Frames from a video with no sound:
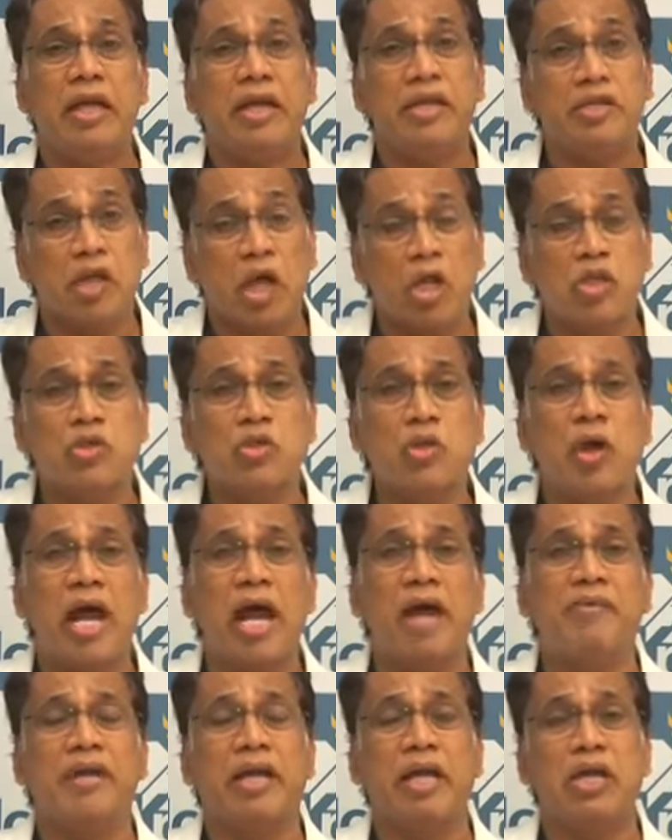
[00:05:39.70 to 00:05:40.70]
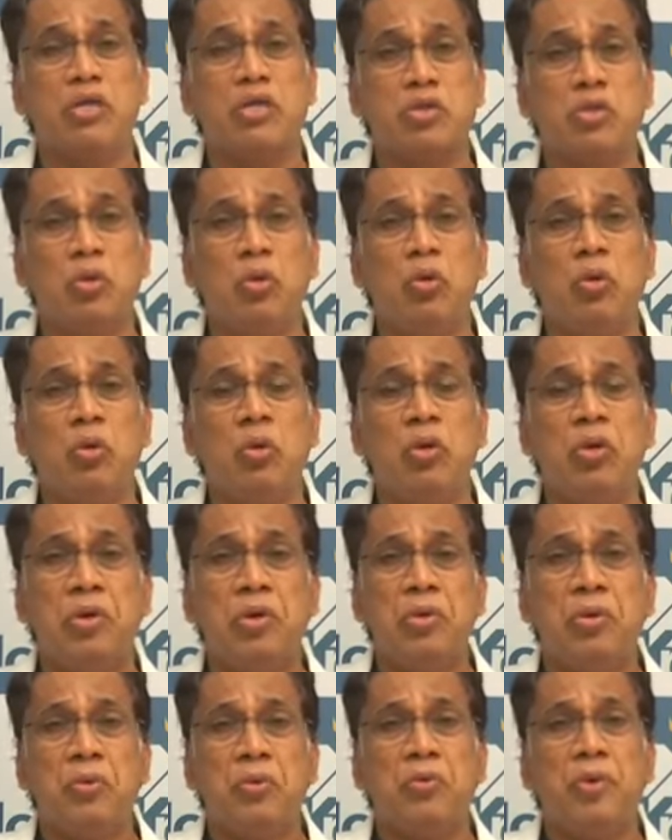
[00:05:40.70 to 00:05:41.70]
It also have a control
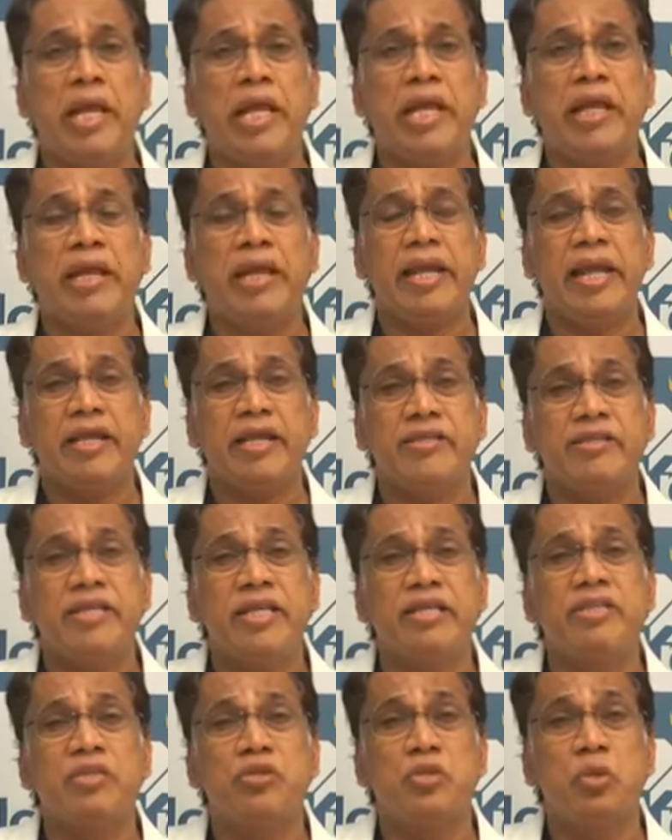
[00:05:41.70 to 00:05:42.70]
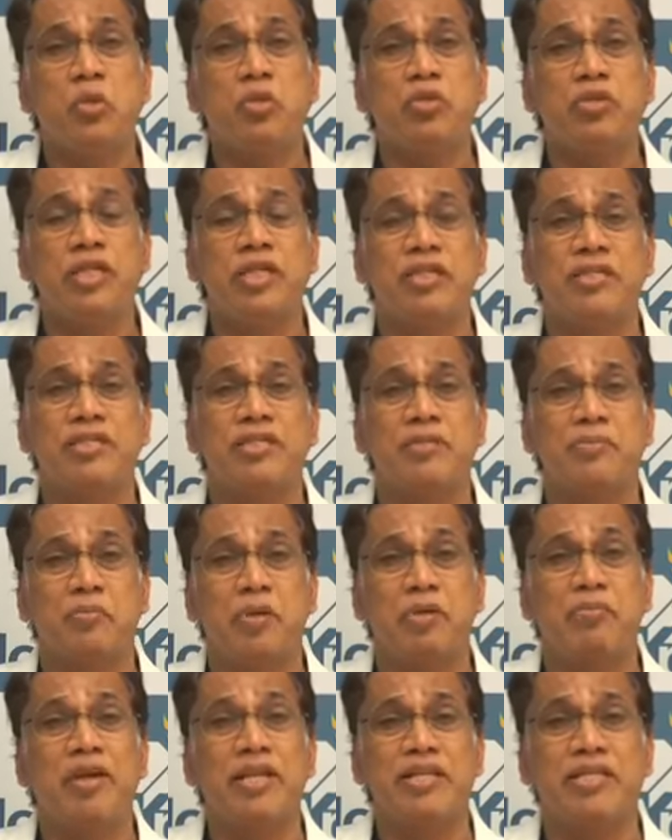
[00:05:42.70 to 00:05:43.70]
where excess dose is
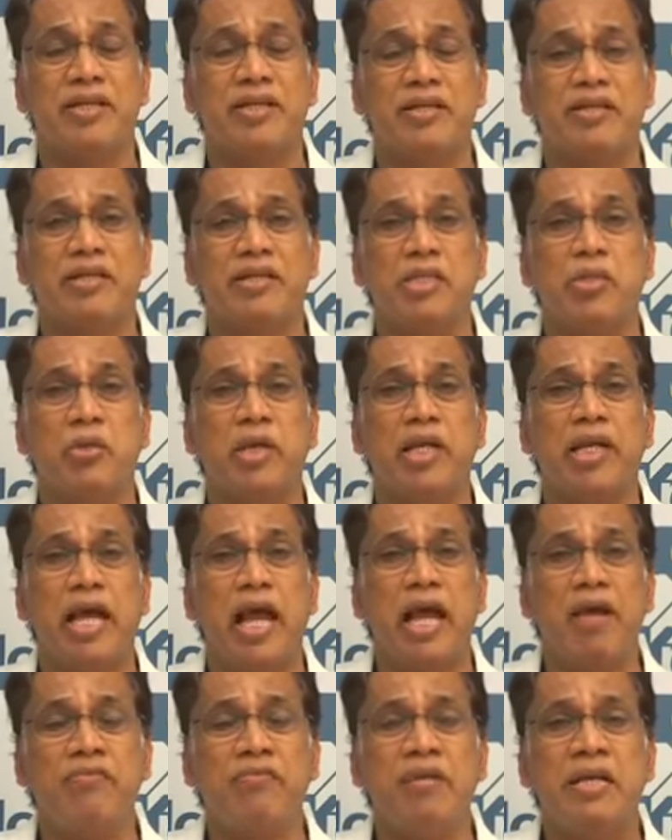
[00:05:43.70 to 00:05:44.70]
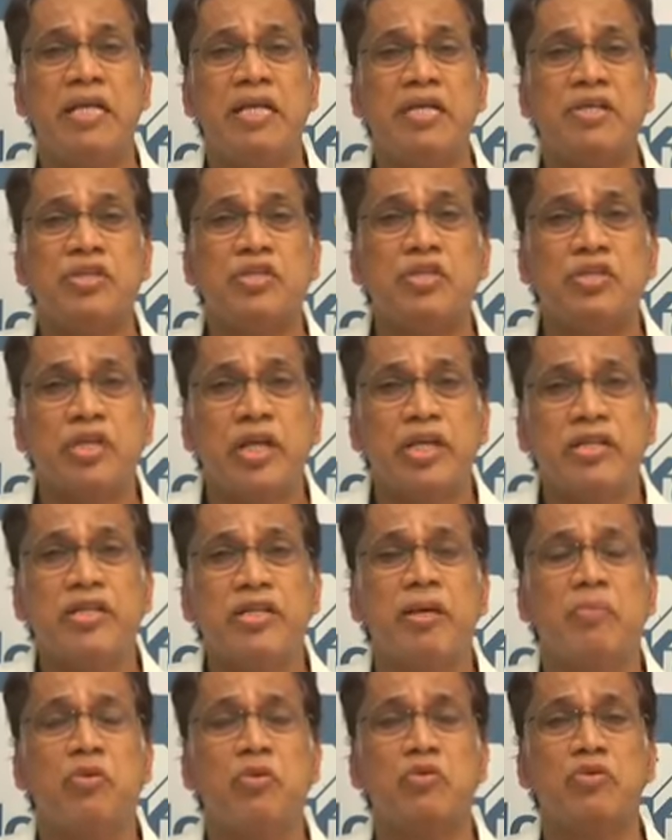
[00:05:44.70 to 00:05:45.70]
prevented. You can have
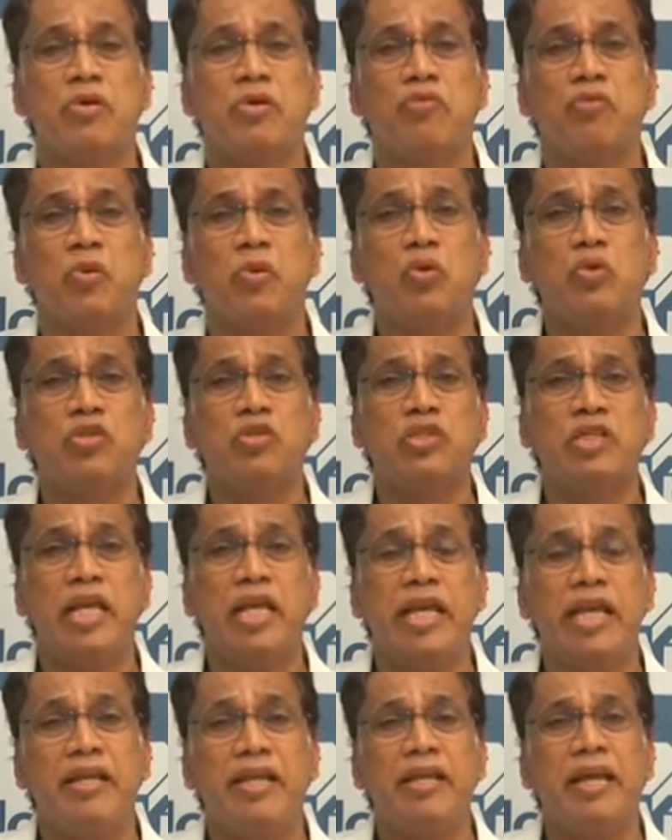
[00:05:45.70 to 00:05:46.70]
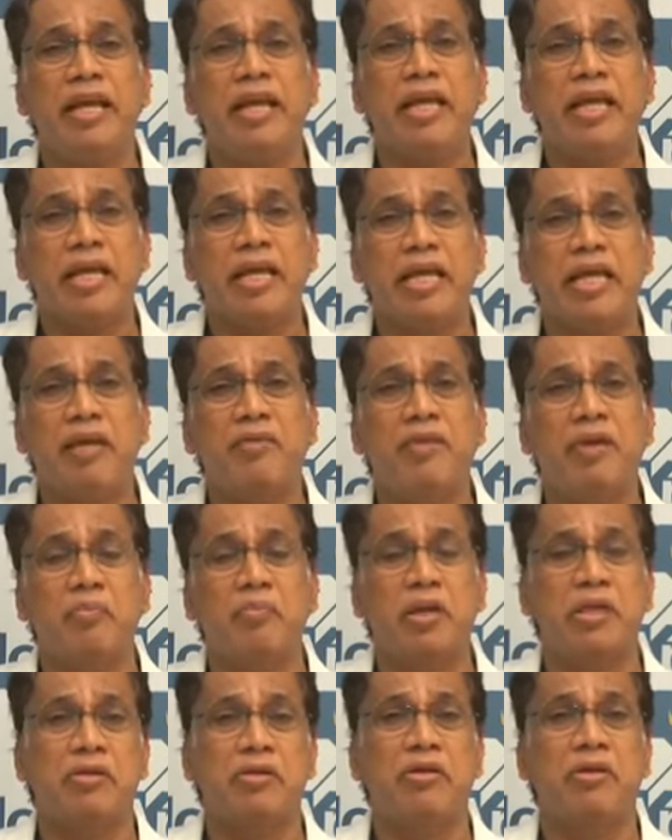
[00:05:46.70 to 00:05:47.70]
certain amount of dose in a given
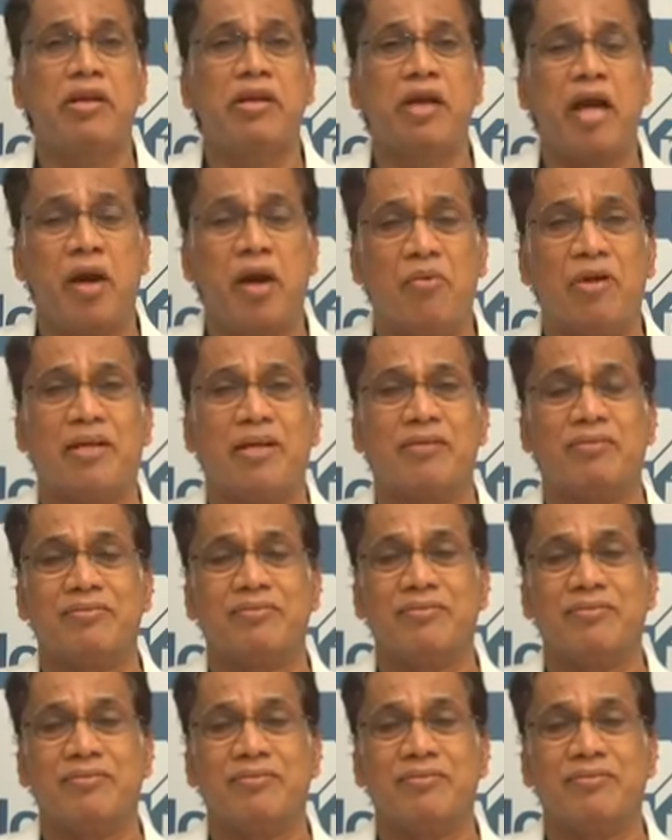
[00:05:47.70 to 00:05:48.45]
particular hour.